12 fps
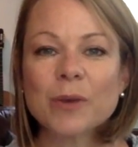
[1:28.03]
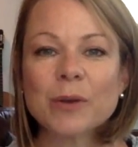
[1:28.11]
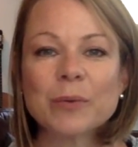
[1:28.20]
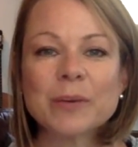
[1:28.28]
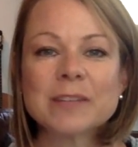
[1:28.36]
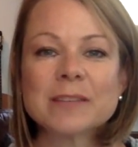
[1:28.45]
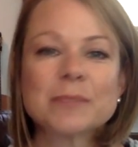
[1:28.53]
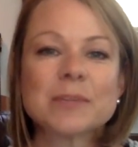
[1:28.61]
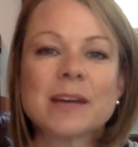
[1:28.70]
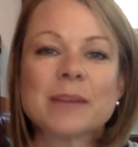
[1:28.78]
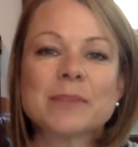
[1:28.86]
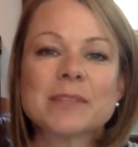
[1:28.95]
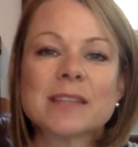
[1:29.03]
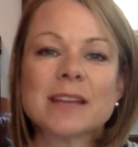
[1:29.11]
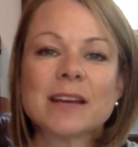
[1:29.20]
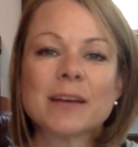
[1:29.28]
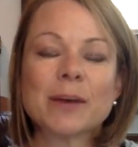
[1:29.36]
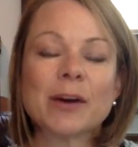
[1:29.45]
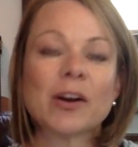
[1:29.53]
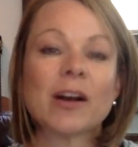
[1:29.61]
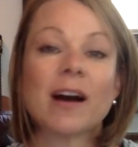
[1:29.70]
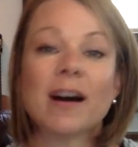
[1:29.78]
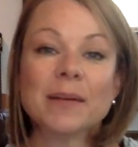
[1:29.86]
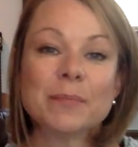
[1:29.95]
where we sometimes think about
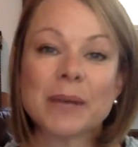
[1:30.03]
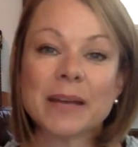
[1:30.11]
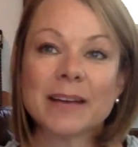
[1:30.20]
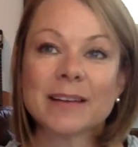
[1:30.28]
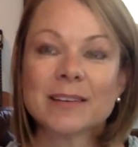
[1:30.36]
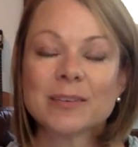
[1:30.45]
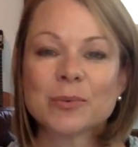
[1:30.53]
God being.